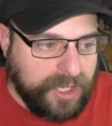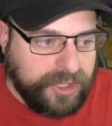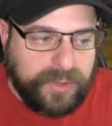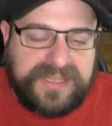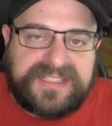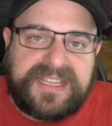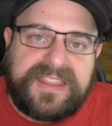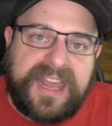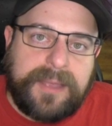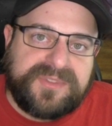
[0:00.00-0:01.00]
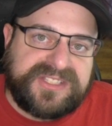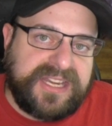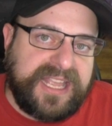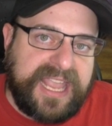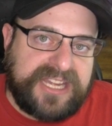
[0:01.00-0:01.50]
you can see that I'm
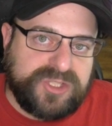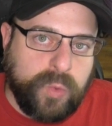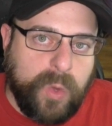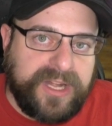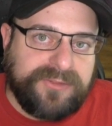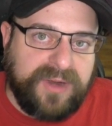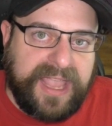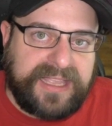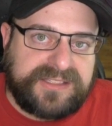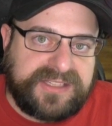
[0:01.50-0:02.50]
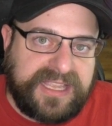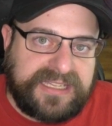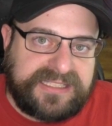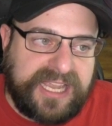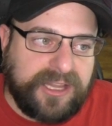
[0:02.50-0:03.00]
sitting at 20 ranks in
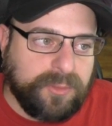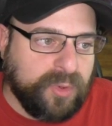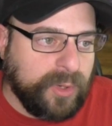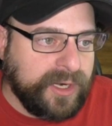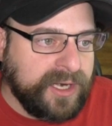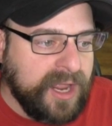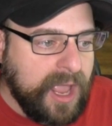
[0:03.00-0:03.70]
teleport.